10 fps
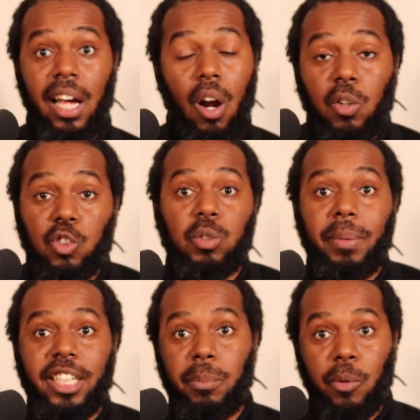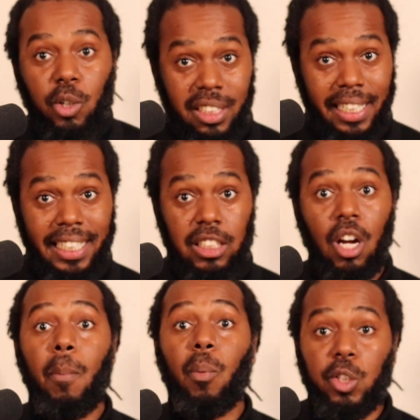and also is making you more tense,
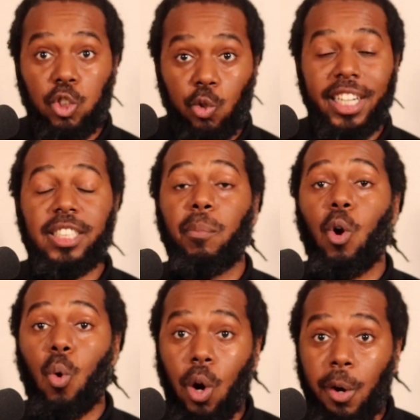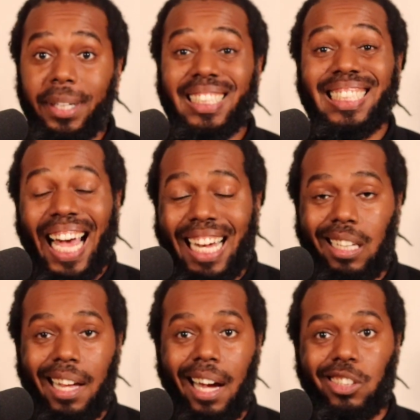more stressed, more worried
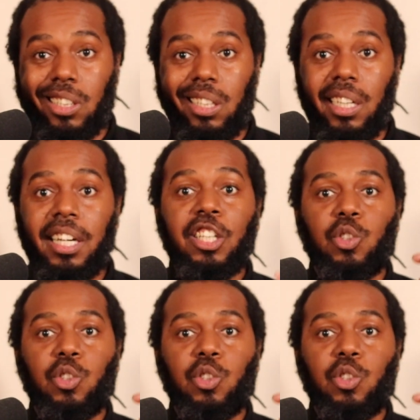psychologically.